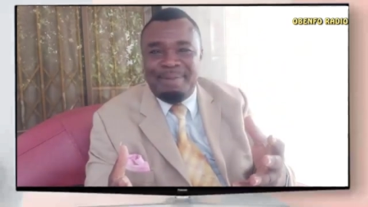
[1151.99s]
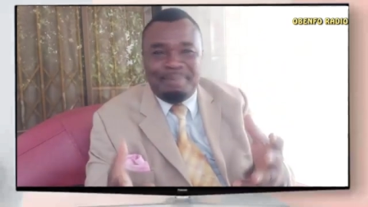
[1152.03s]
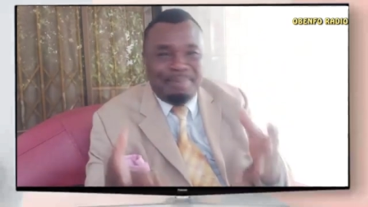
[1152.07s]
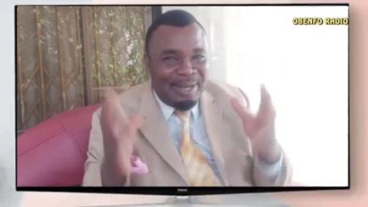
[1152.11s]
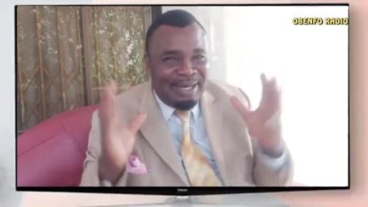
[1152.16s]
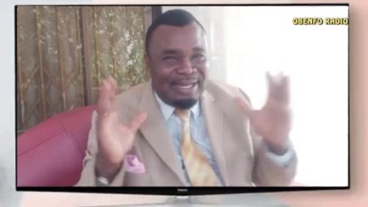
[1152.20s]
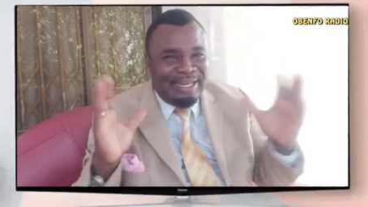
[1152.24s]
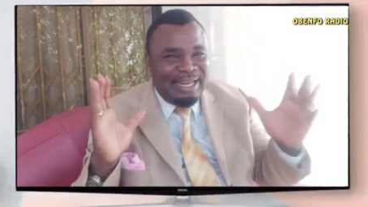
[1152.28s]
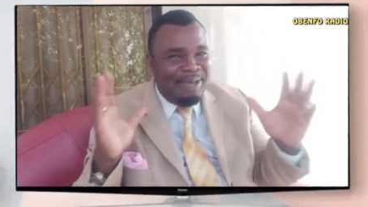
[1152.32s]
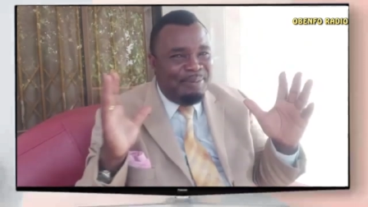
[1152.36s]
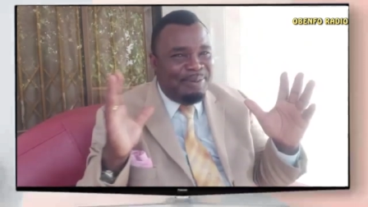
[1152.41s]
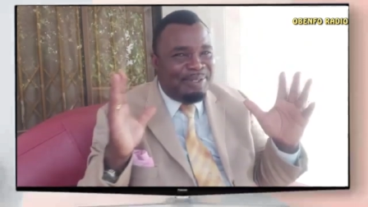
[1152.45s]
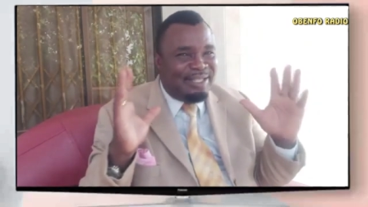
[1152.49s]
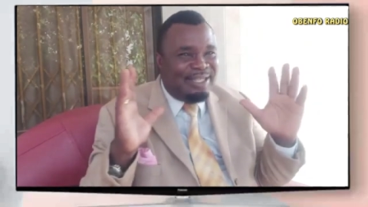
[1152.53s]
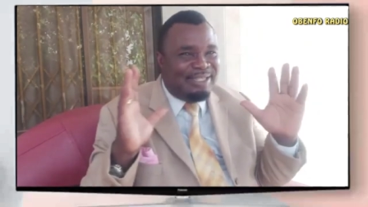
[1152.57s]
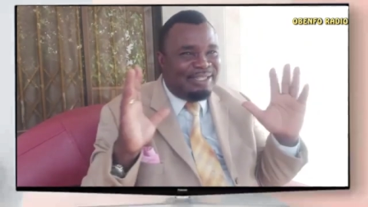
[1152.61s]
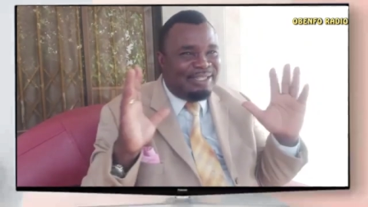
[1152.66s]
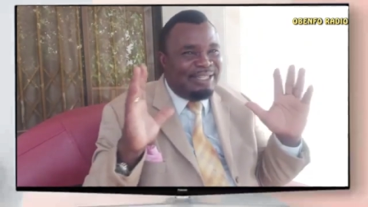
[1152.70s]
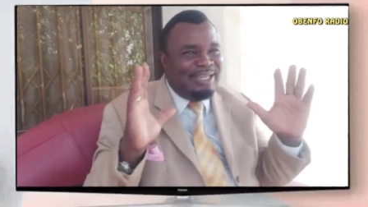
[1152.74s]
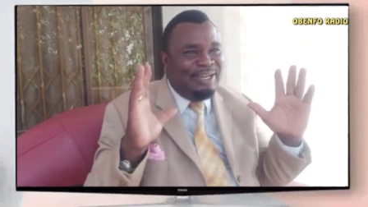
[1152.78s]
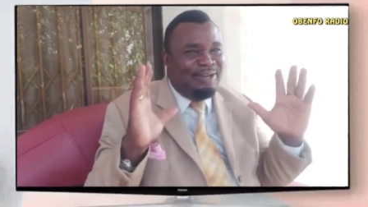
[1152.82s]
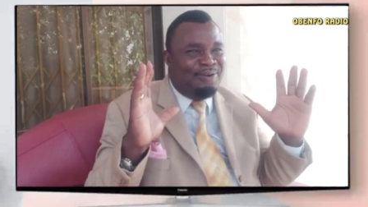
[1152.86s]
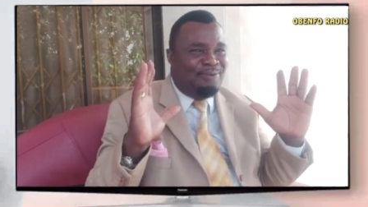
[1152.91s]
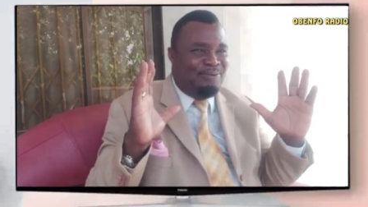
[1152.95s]
ba da bi ti
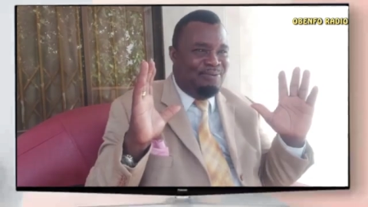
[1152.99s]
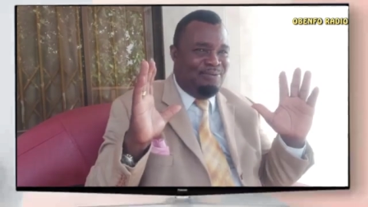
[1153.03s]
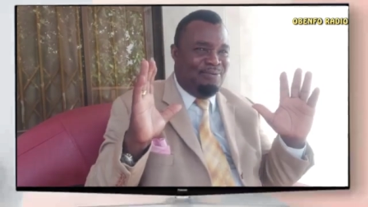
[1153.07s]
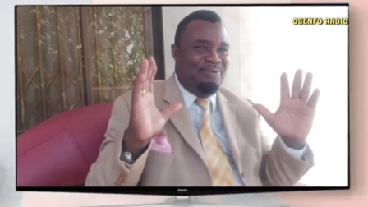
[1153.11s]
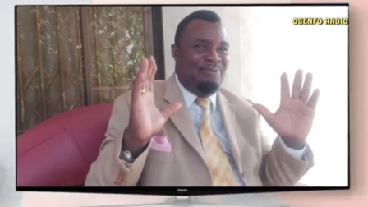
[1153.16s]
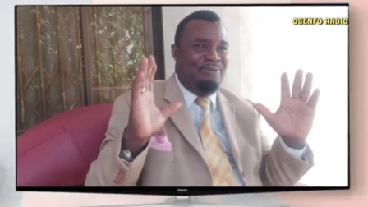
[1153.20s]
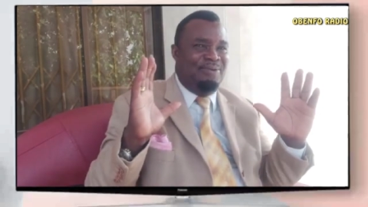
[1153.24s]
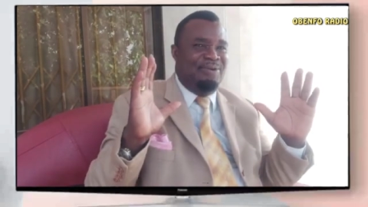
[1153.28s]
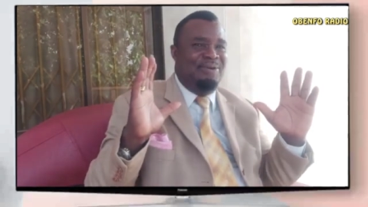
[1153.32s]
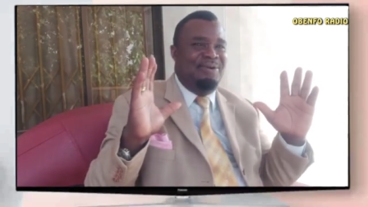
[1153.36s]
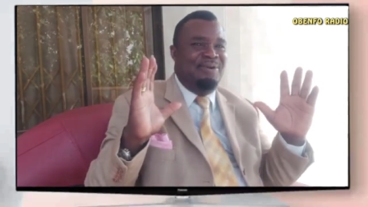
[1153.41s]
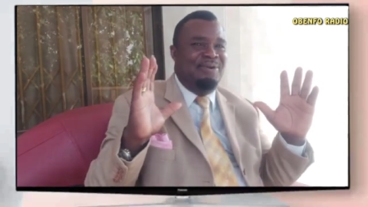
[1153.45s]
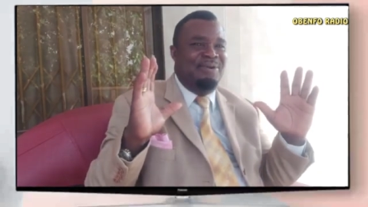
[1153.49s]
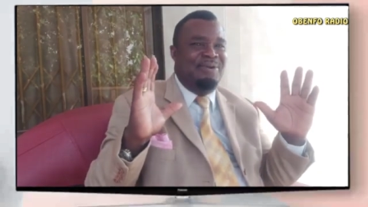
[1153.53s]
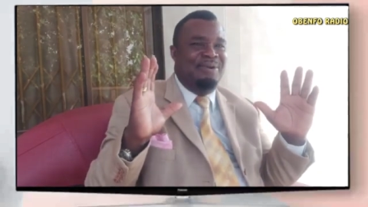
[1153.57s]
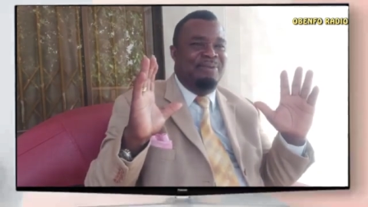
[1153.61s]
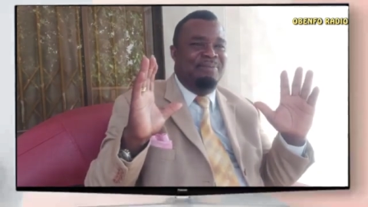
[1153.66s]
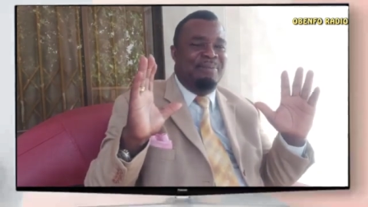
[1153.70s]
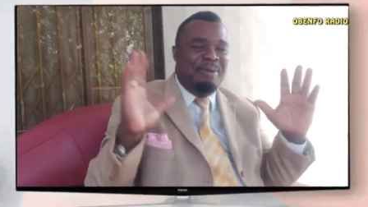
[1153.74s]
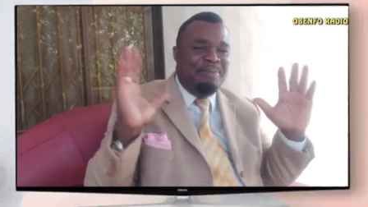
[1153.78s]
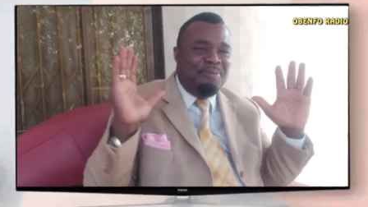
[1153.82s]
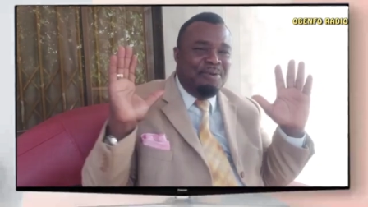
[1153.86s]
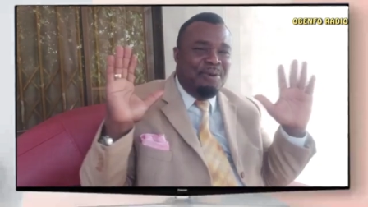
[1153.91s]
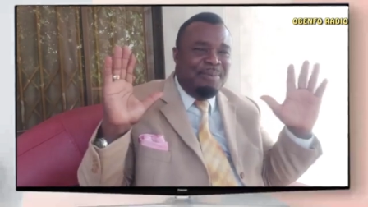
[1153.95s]
se no
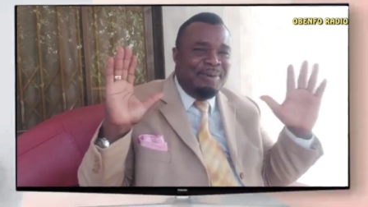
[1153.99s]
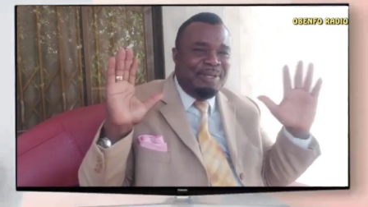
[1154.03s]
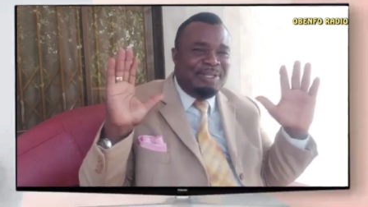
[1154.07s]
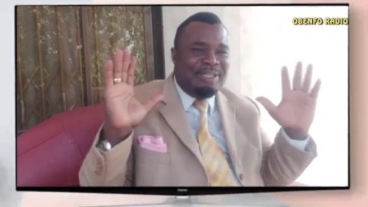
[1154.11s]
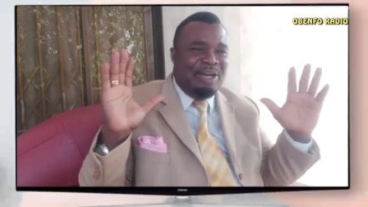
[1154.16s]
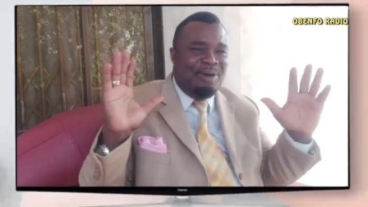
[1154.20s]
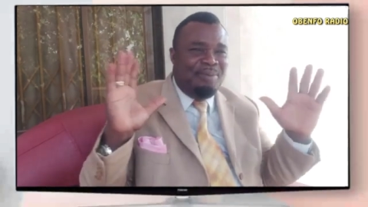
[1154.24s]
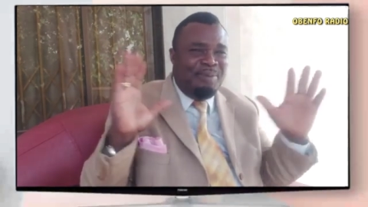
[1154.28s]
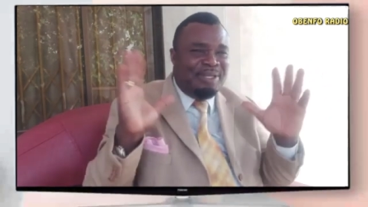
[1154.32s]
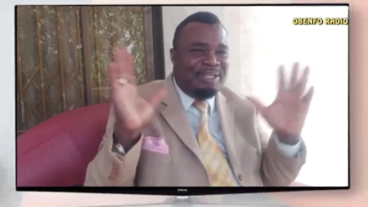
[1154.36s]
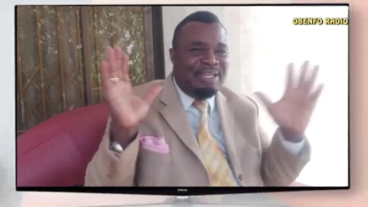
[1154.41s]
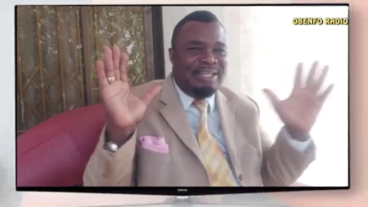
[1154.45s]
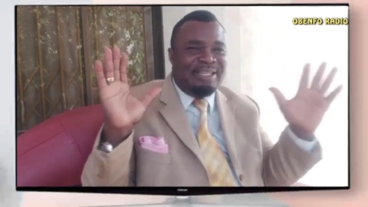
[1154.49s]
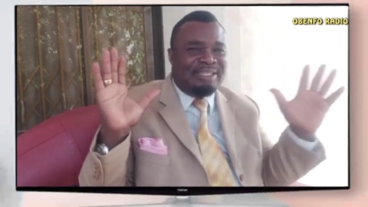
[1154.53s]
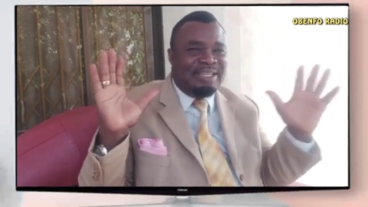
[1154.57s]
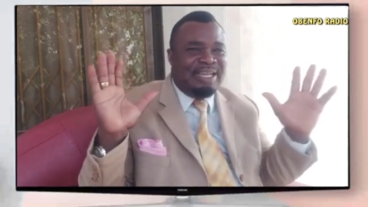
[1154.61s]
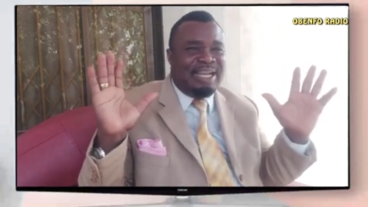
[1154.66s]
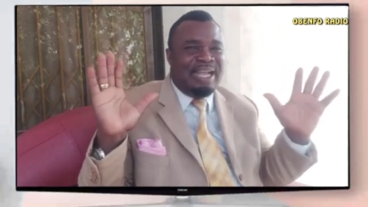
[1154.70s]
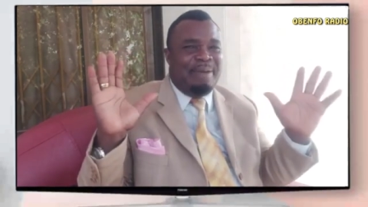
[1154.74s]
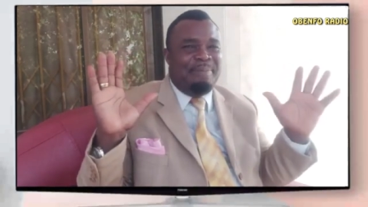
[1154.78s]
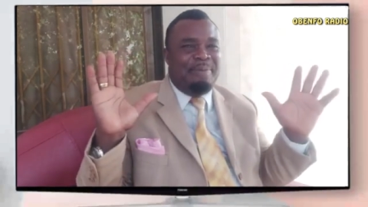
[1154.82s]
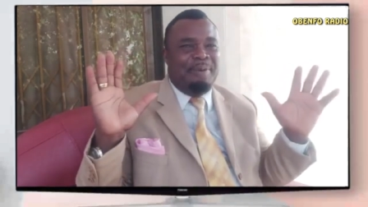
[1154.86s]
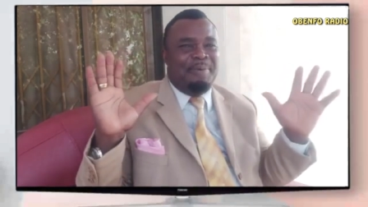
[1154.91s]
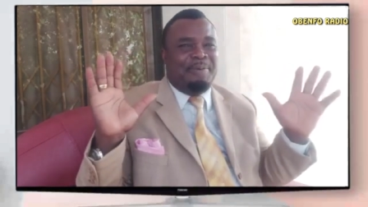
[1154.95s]
be bi o mu jamu gina
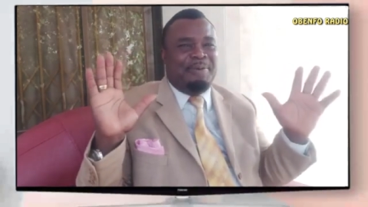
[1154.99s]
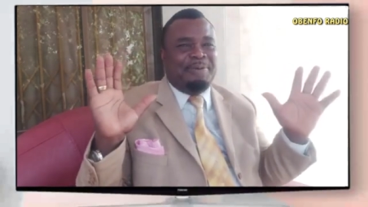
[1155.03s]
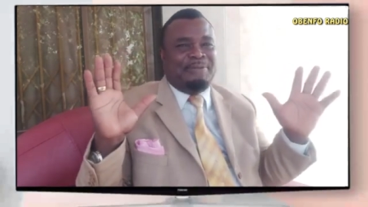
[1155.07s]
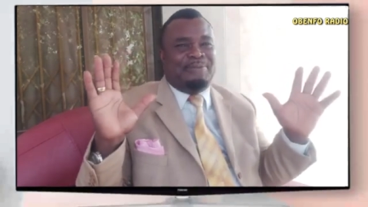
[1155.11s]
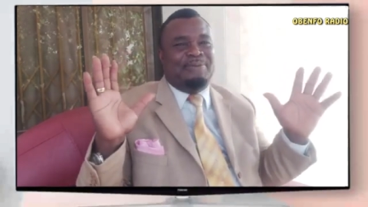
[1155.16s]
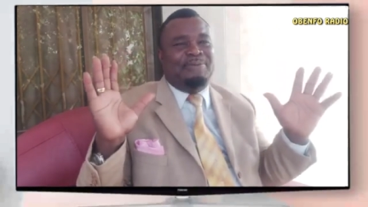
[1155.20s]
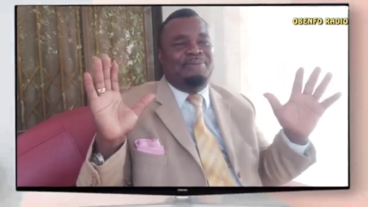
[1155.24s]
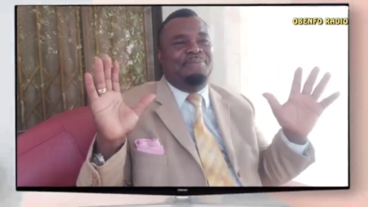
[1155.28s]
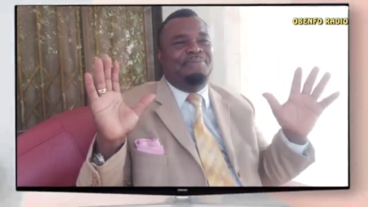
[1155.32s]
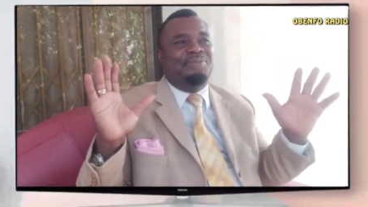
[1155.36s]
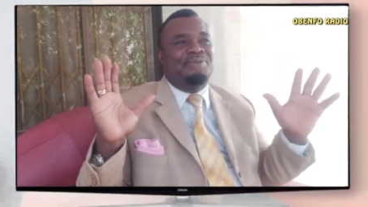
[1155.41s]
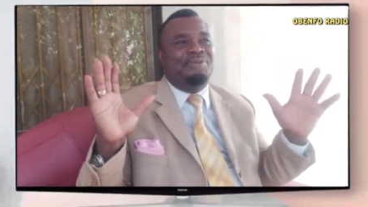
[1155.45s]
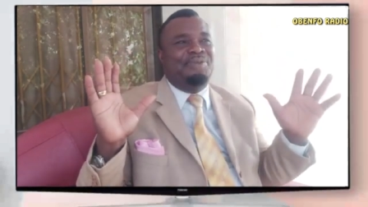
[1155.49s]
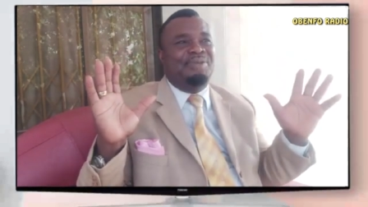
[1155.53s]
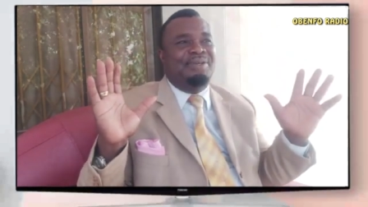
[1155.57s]
sika be poso